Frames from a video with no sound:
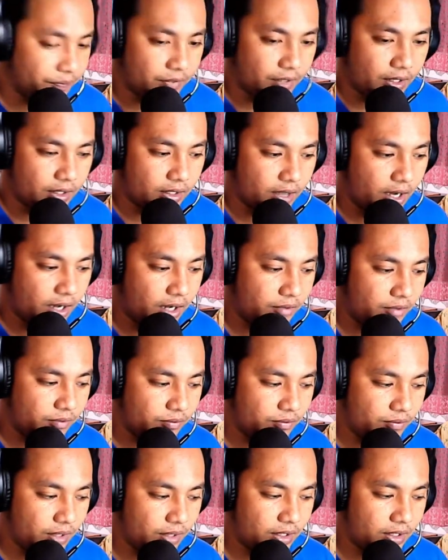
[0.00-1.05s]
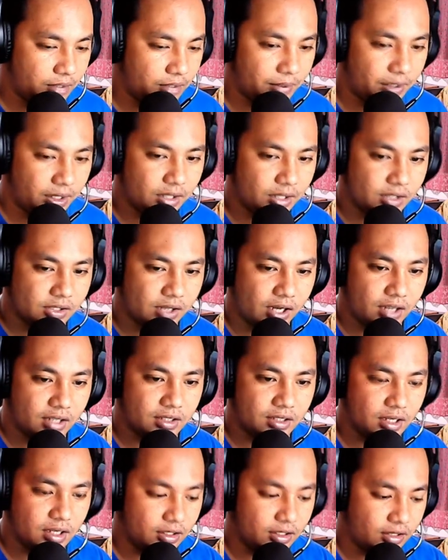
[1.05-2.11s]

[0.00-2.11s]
and i'm a little bit excited